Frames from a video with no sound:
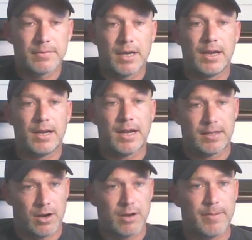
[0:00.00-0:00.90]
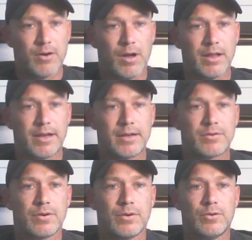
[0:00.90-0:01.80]
And I talk about quality
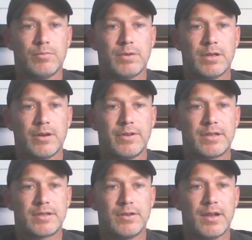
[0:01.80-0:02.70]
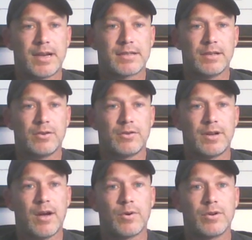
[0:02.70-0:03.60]
control below this, so you can actually look on
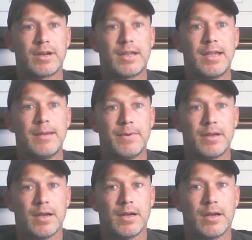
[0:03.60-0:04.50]
how we're going to keep it